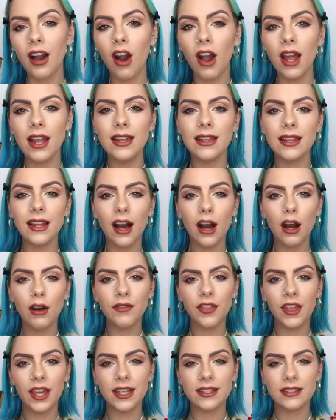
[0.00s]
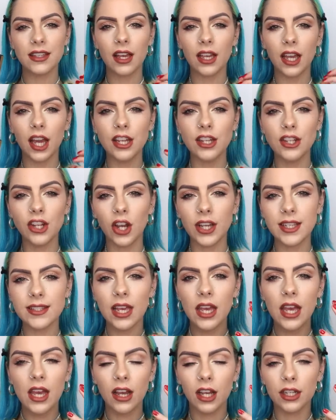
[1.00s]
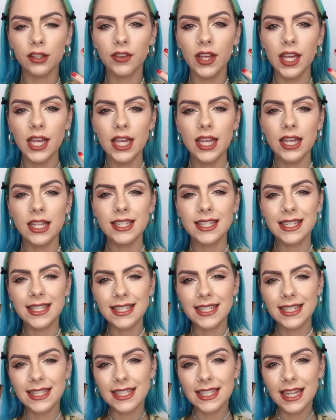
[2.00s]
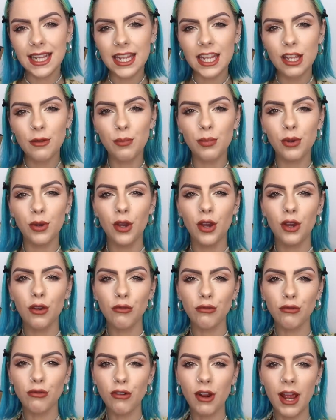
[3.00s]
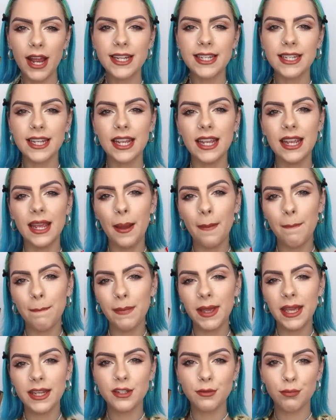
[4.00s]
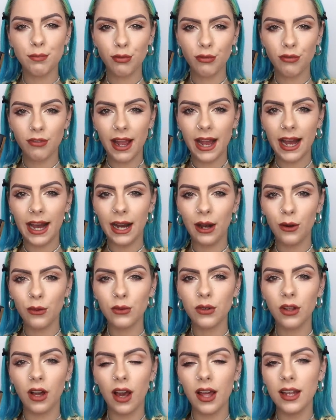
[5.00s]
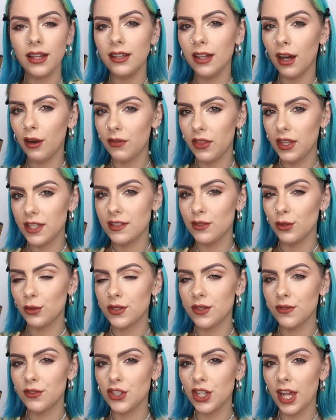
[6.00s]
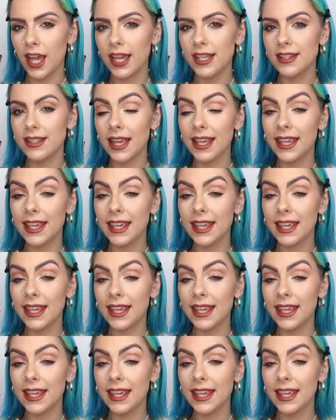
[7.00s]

I love that it's like a nice kind of deep Ready mid brown i love these sorts of shades